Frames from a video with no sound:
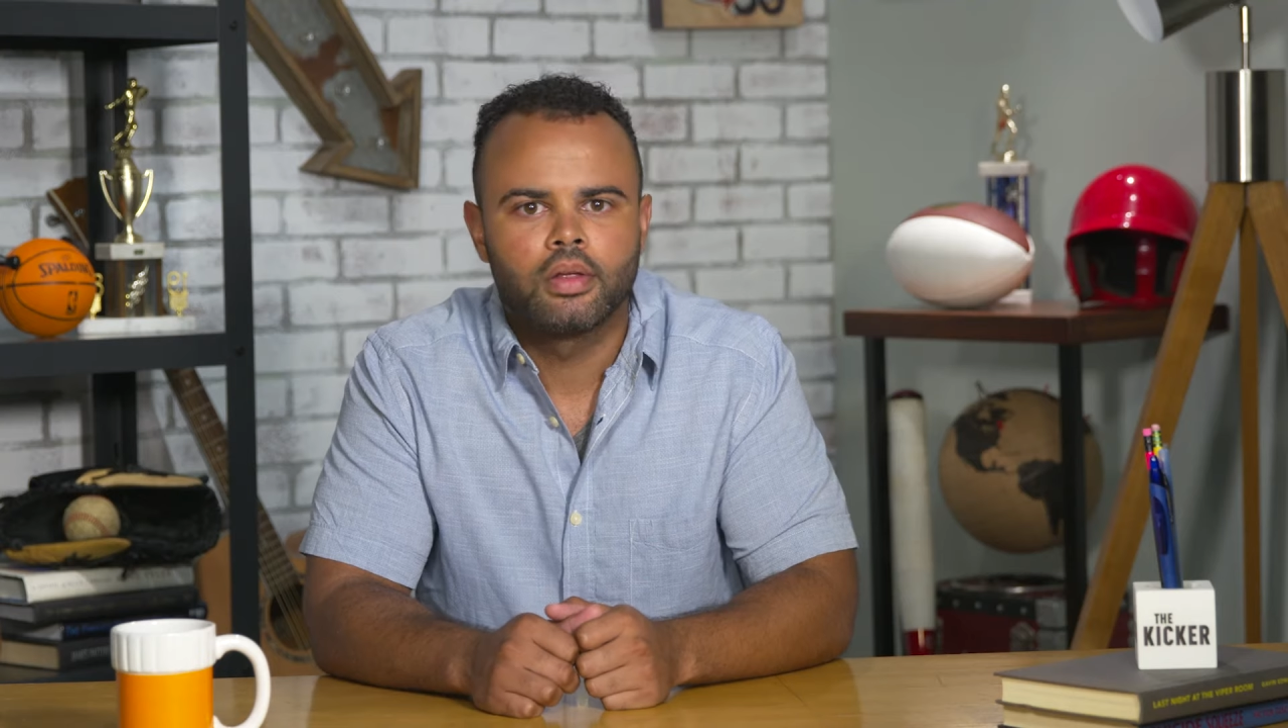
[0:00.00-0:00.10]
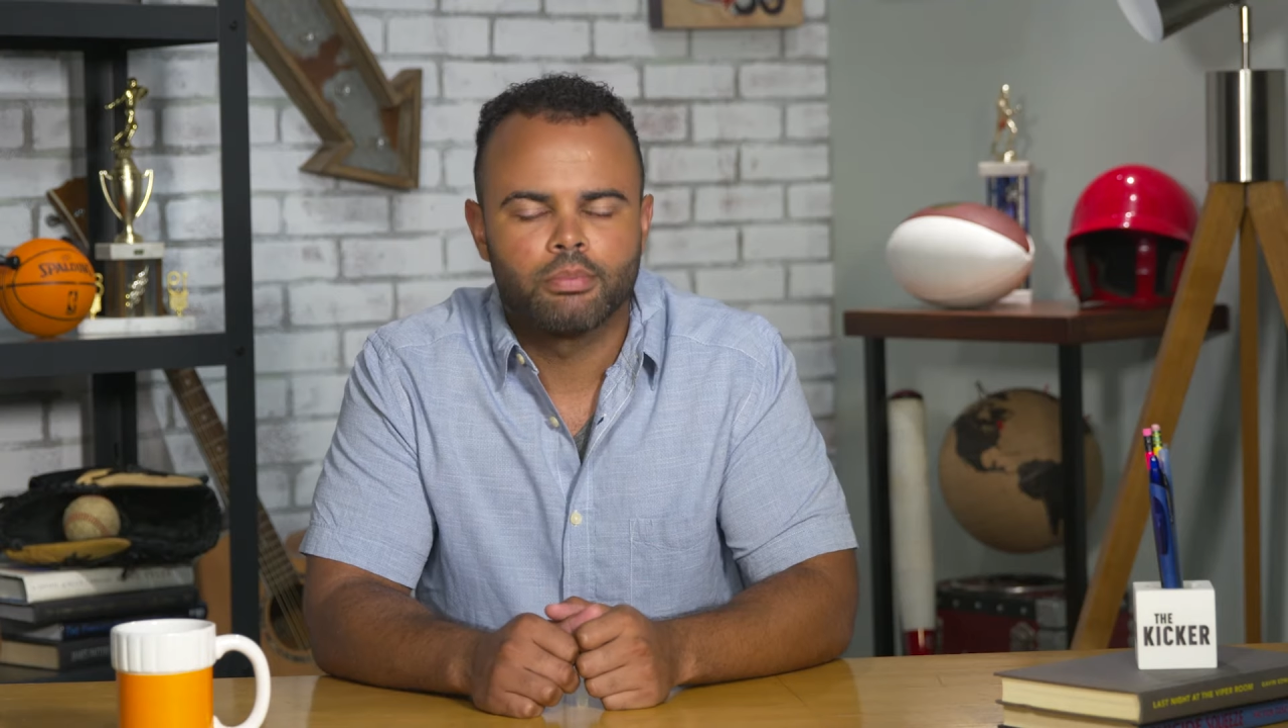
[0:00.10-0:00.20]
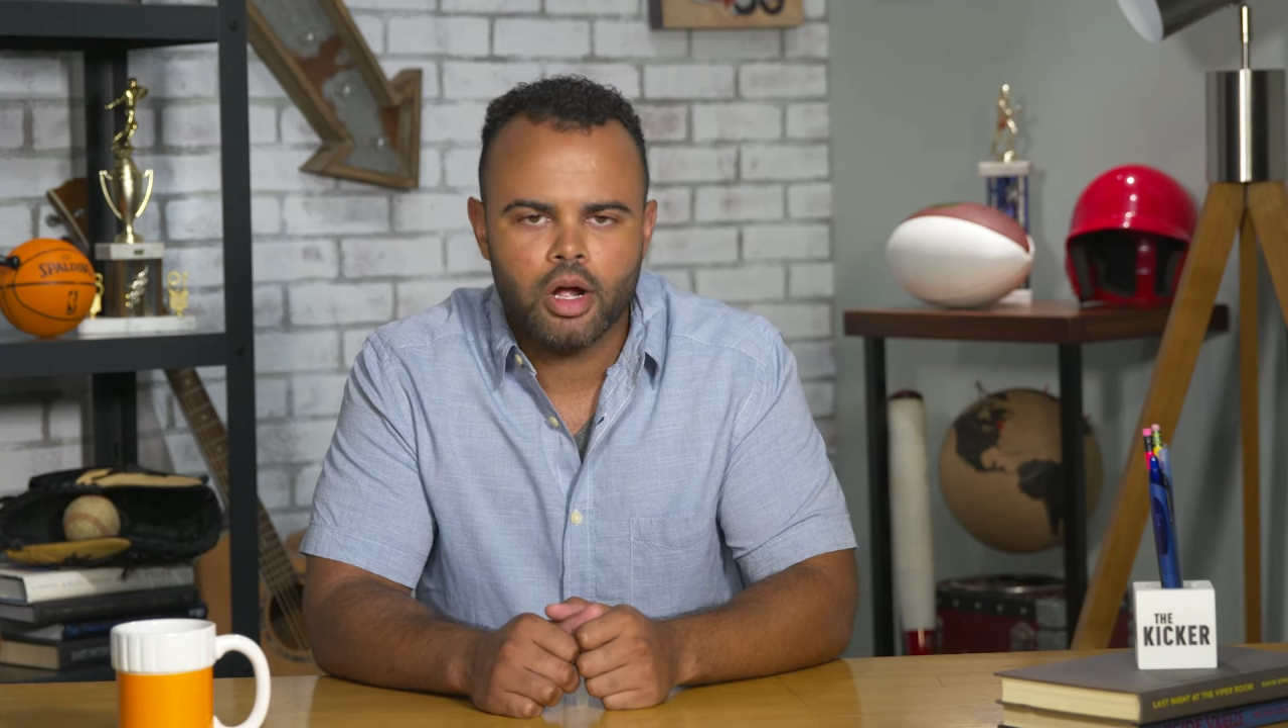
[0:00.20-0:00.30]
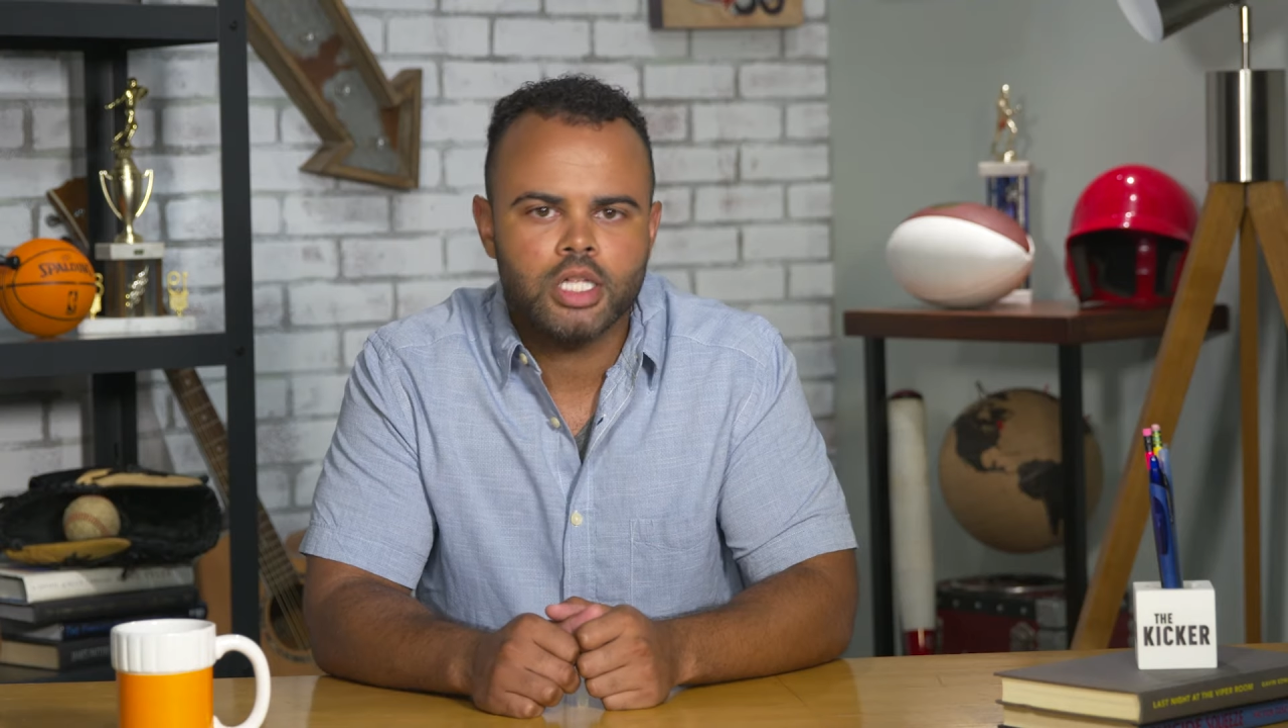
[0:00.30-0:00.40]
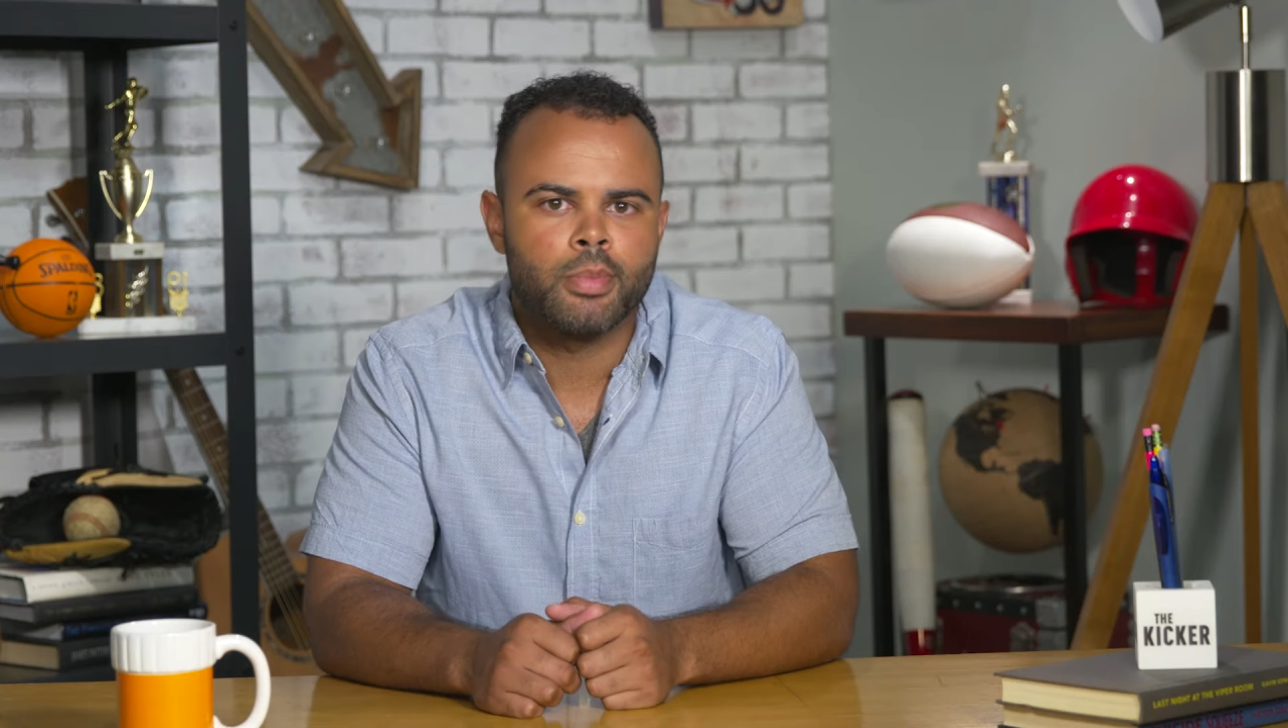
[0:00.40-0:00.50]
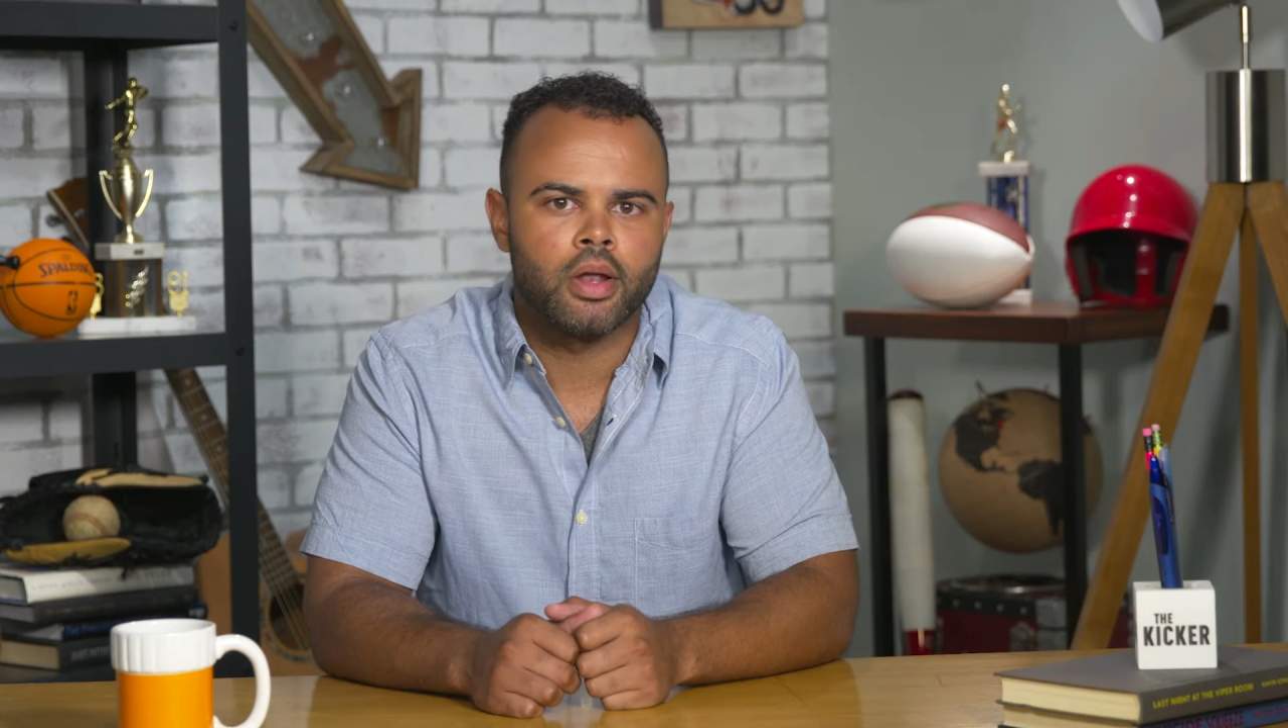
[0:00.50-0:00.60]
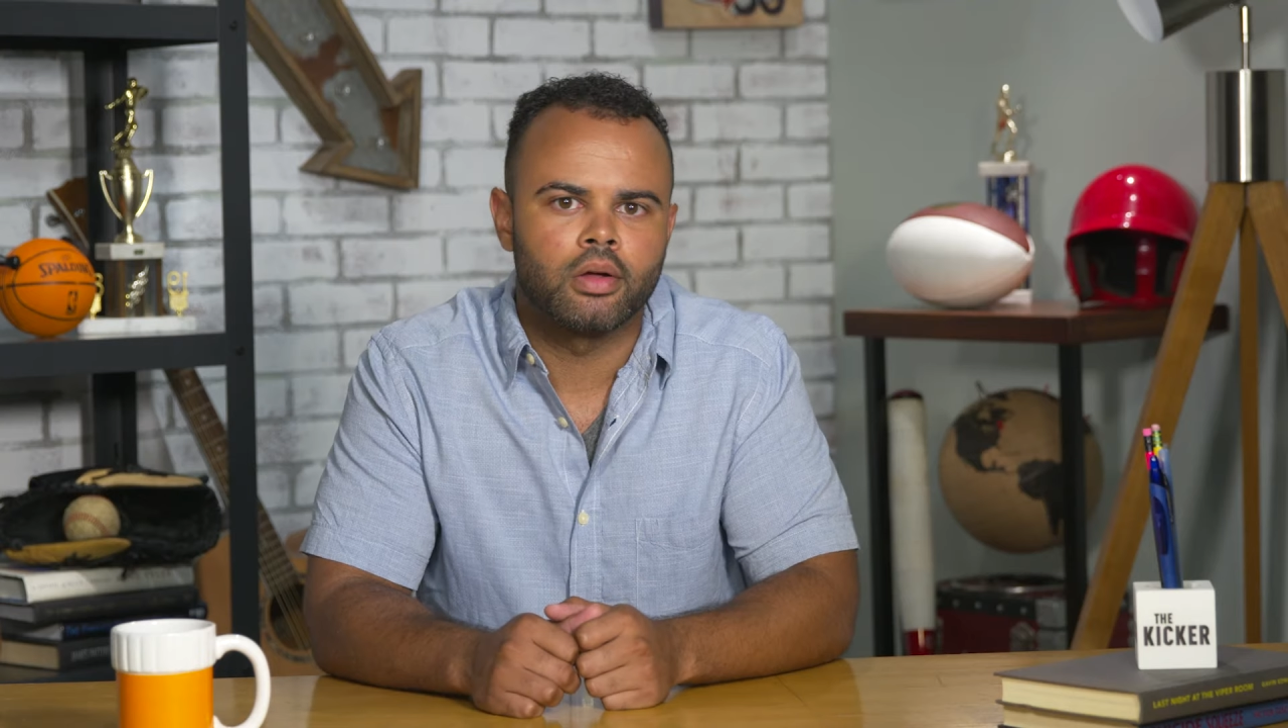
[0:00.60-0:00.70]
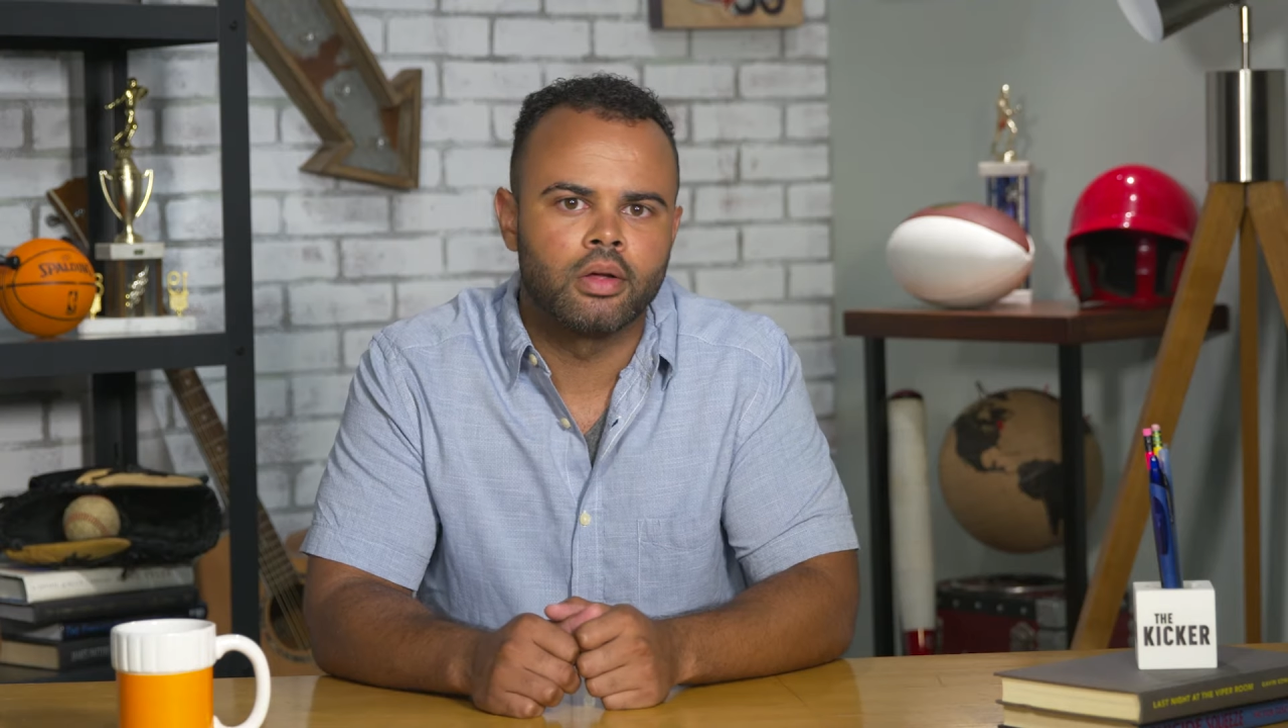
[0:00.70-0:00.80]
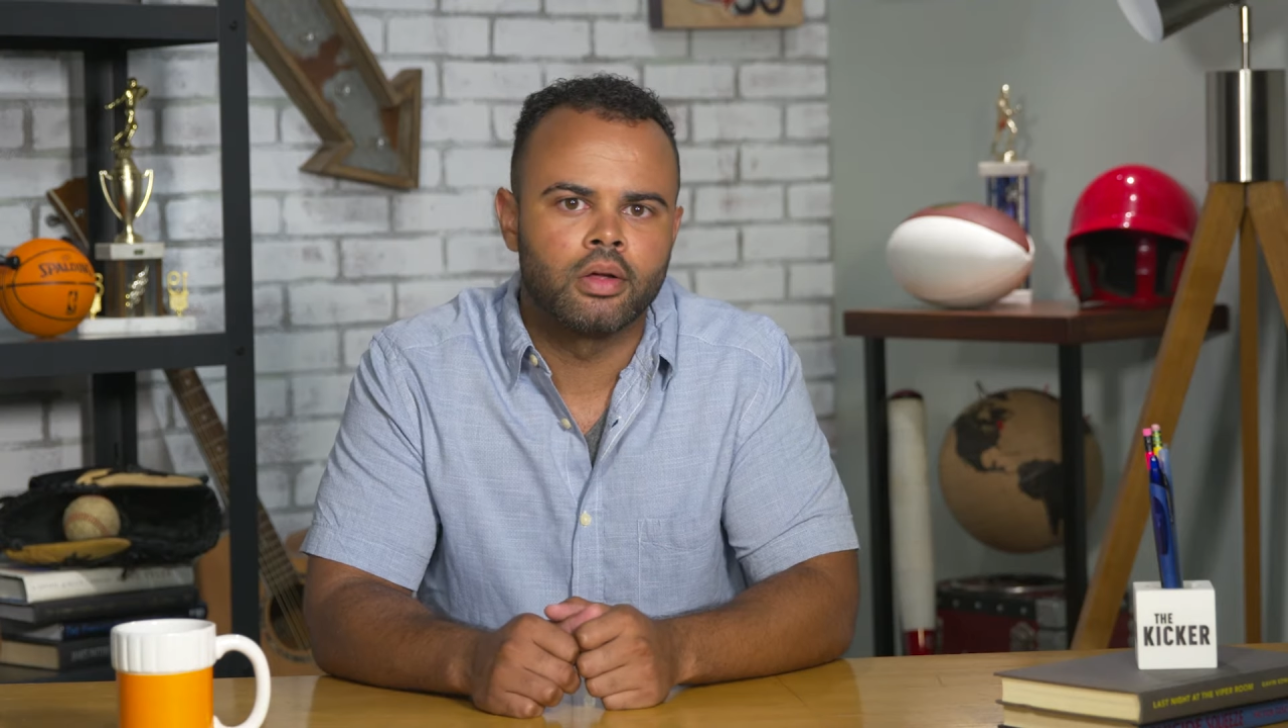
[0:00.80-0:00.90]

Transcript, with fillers: Bronze medal.